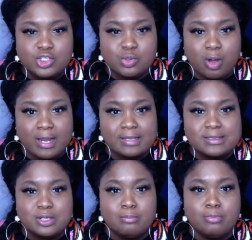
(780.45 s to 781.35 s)
trying
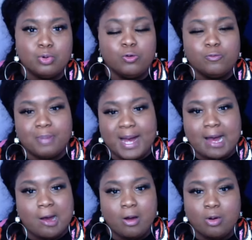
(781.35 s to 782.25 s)
to move by
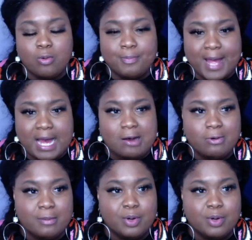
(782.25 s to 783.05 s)
our own power.